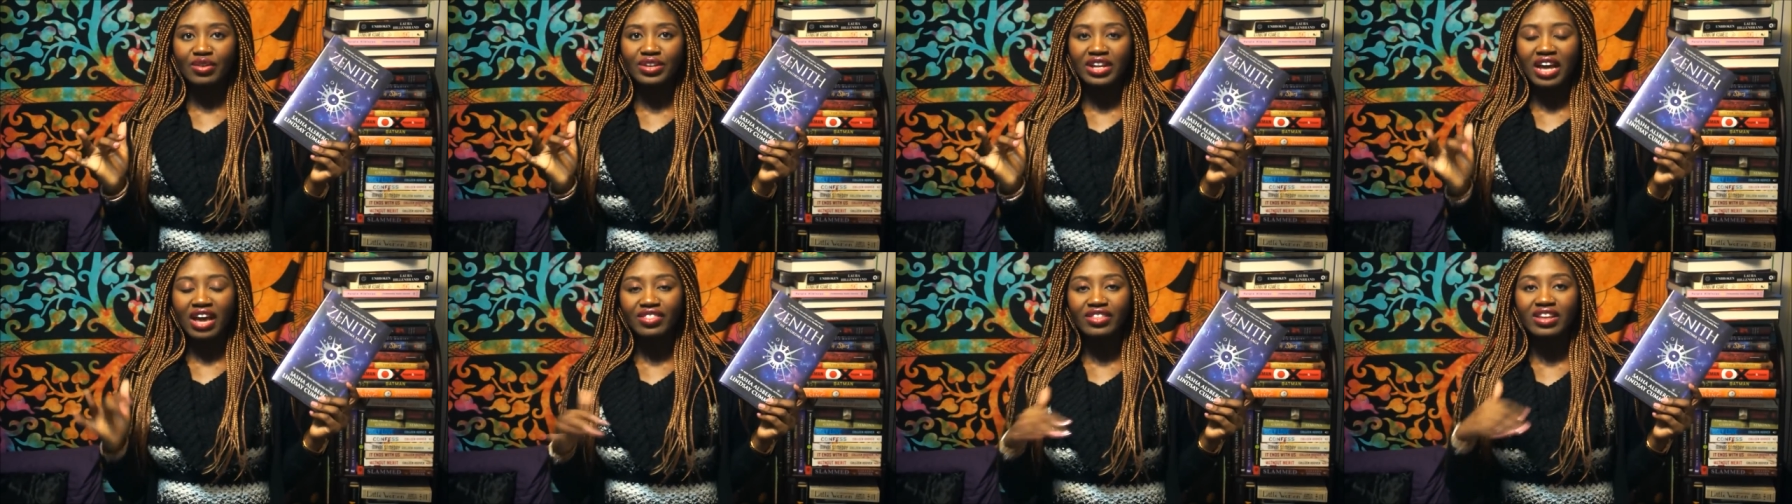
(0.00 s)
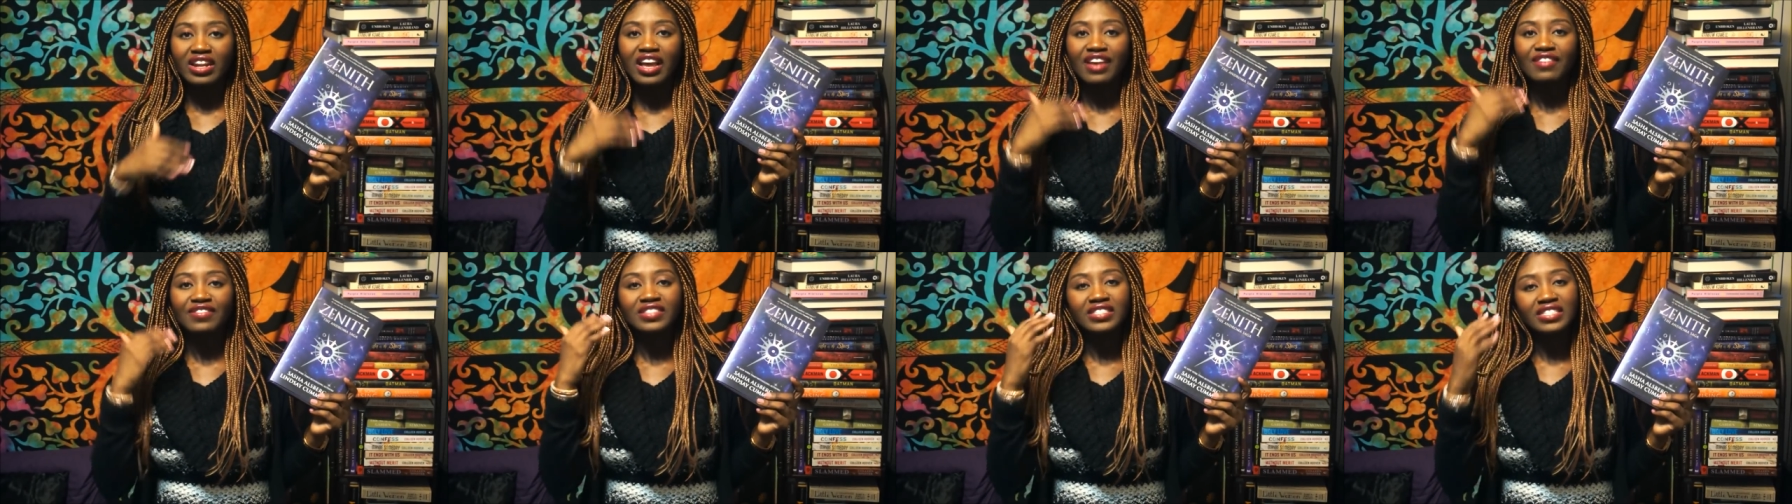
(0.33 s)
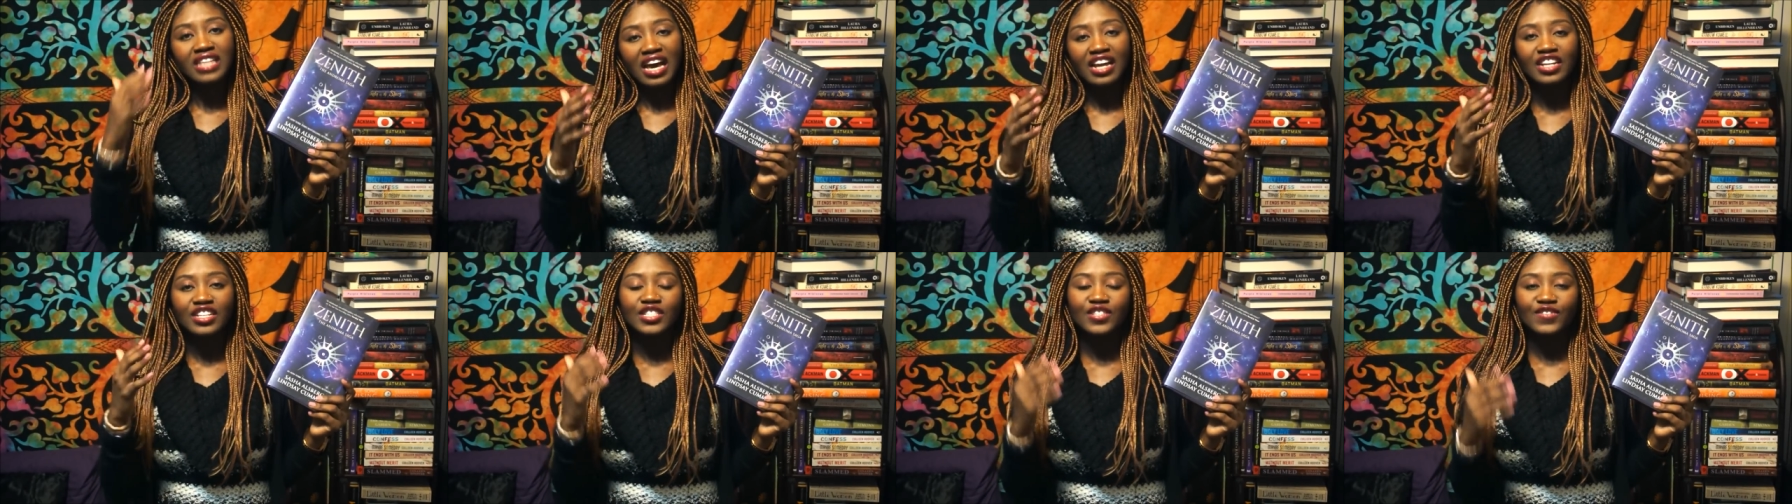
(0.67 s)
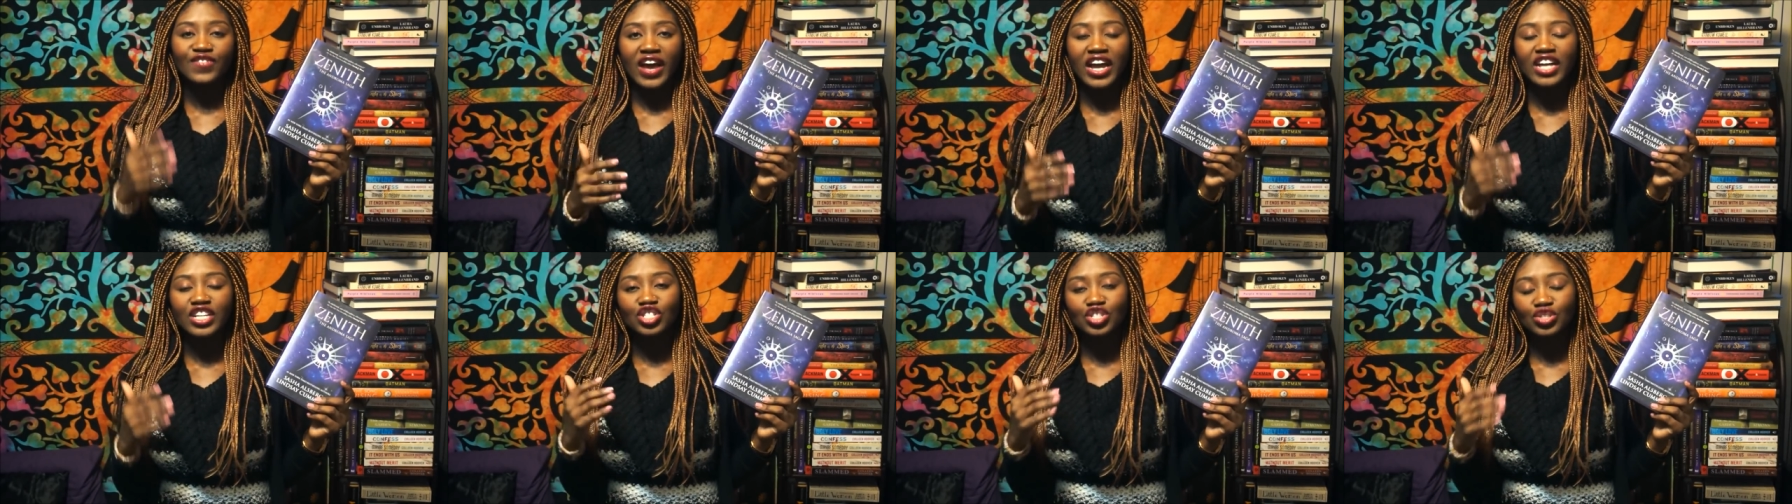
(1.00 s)
now that I've
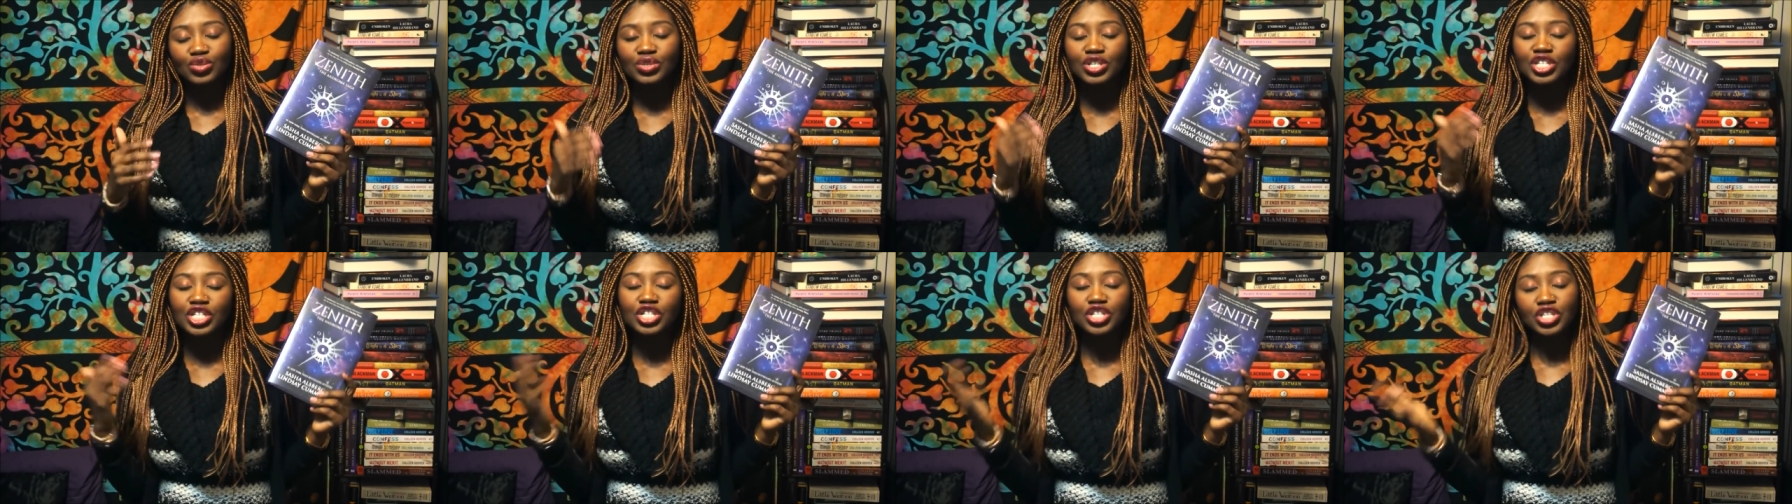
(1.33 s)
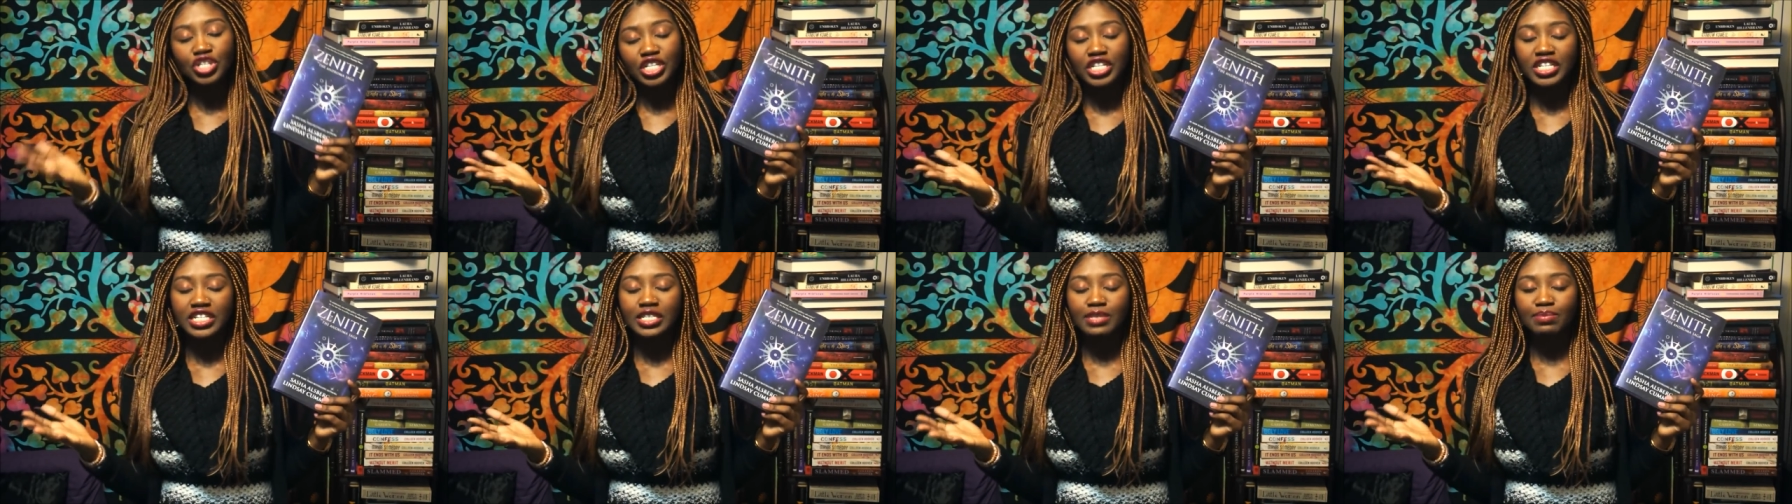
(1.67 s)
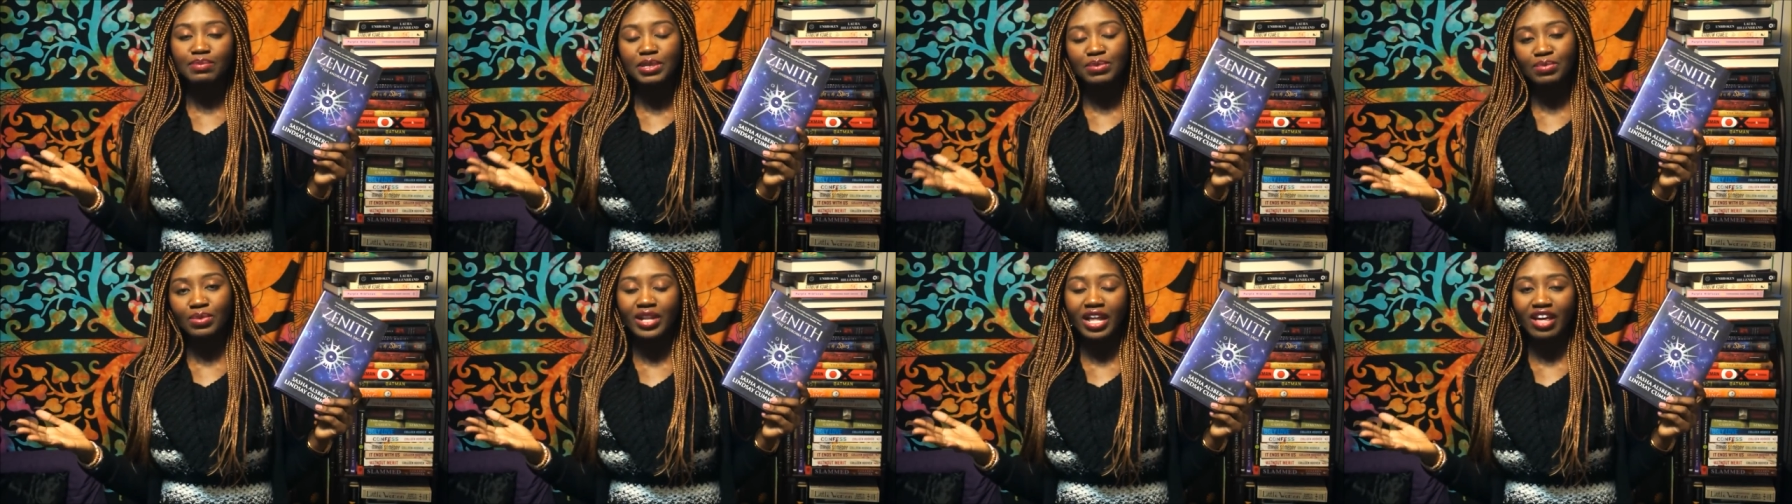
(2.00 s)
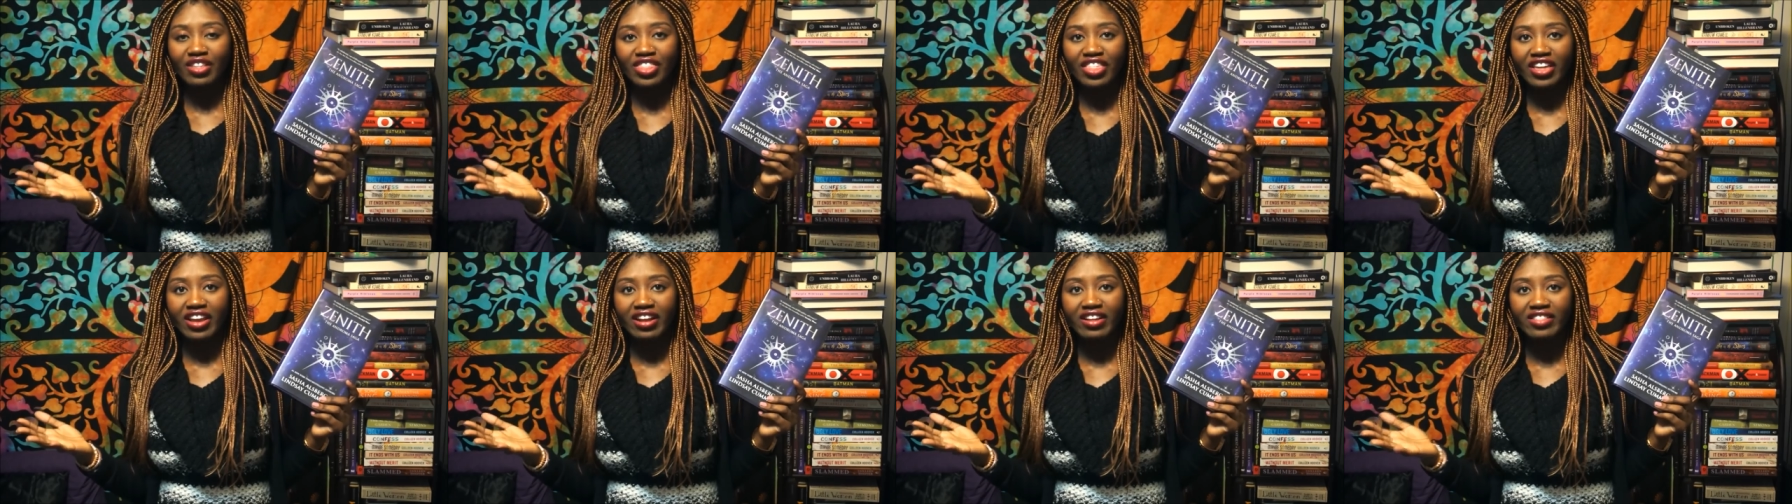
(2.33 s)
satisfied you curious people
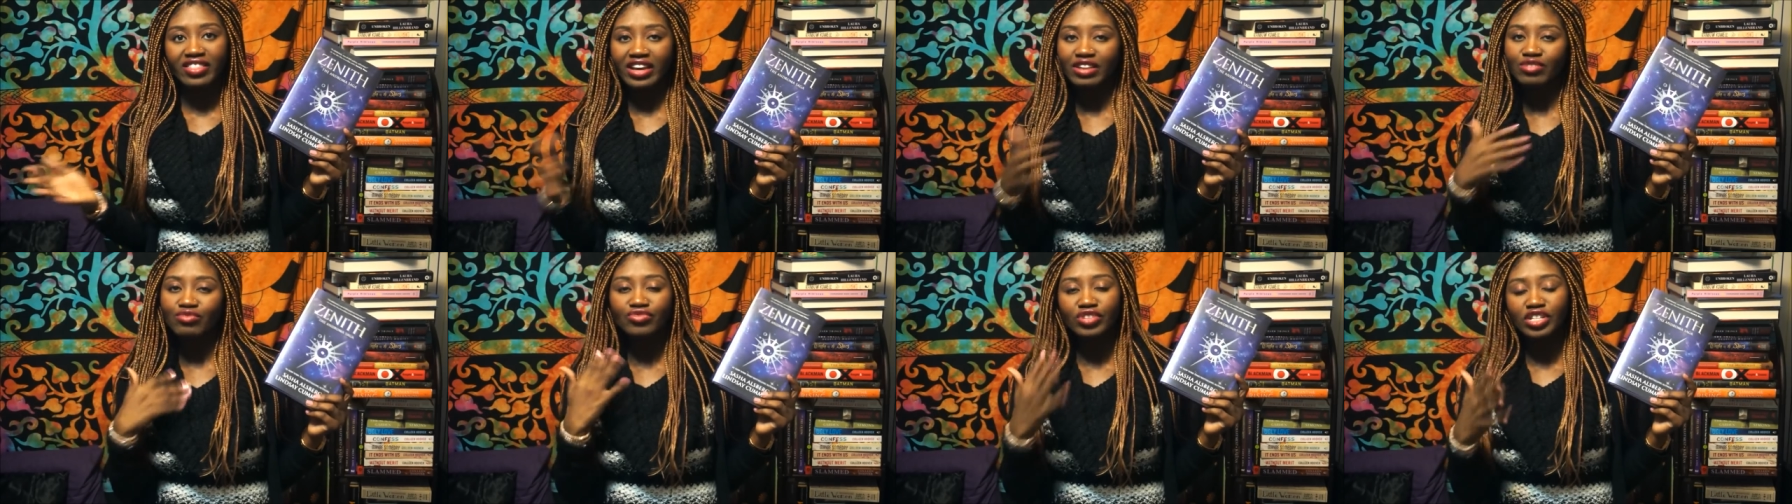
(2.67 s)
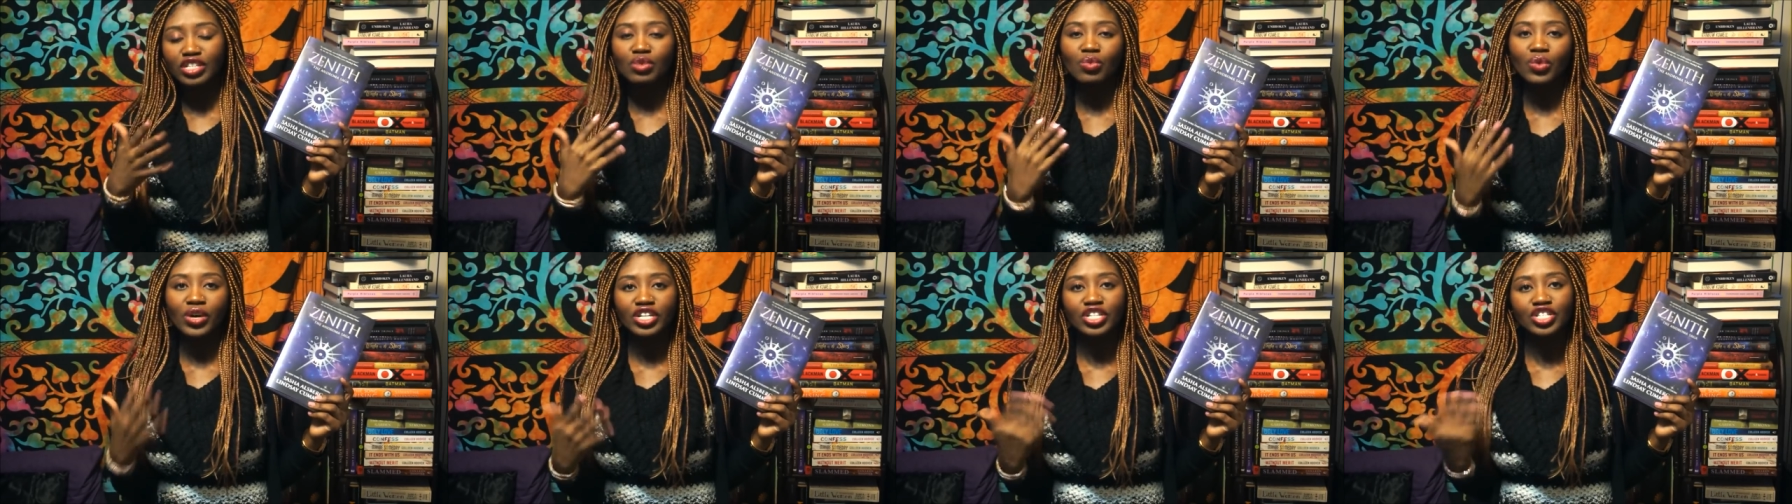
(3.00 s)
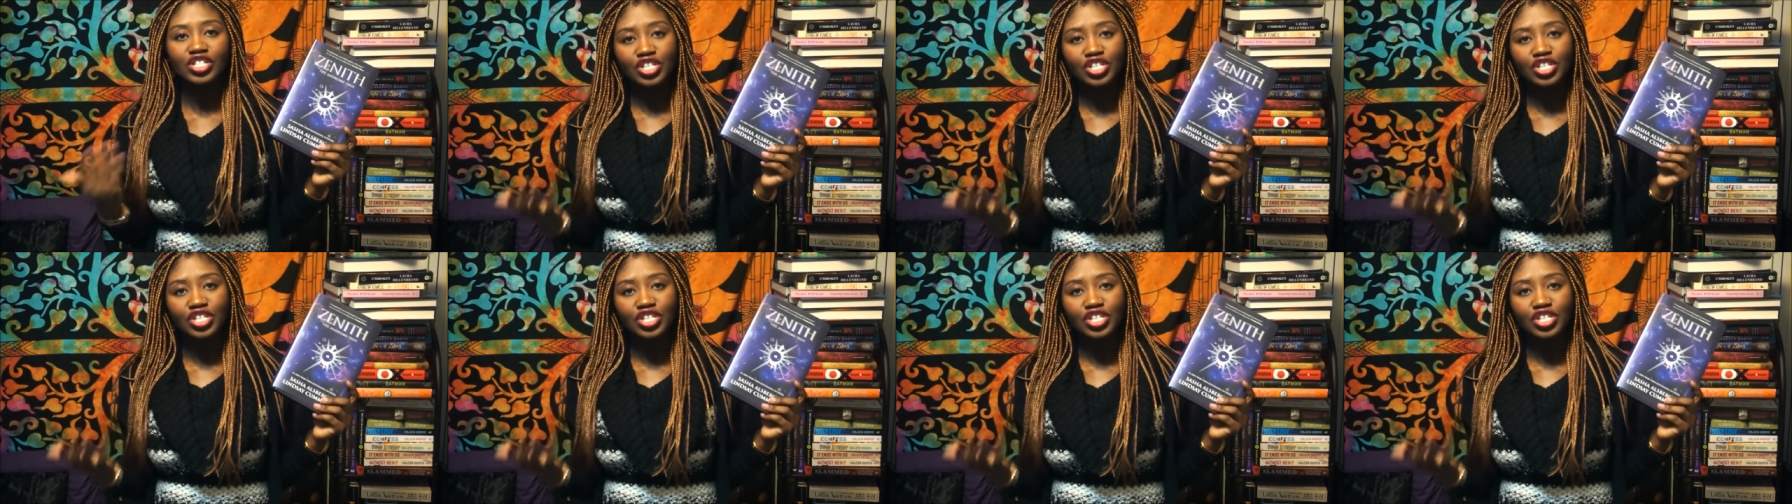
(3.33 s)
out there that really wanted